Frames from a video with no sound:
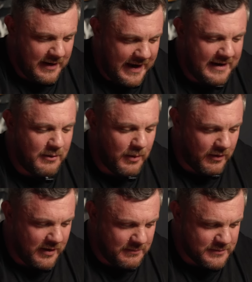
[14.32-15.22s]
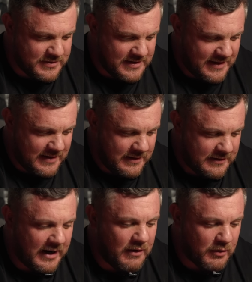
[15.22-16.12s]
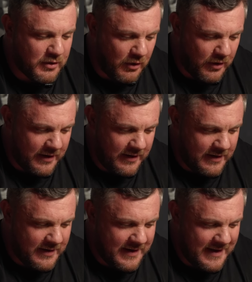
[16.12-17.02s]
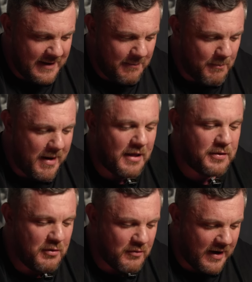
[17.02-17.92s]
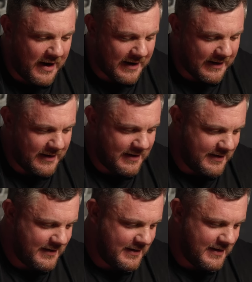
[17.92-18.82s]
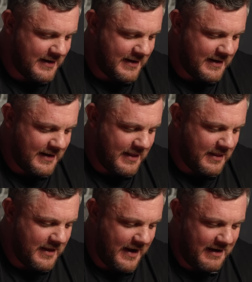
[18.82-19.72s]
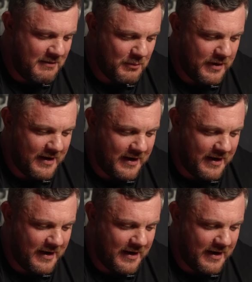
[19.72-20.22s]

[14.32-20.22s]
Eddie Williams, Tyler Cotton, Matthew Ragg, then we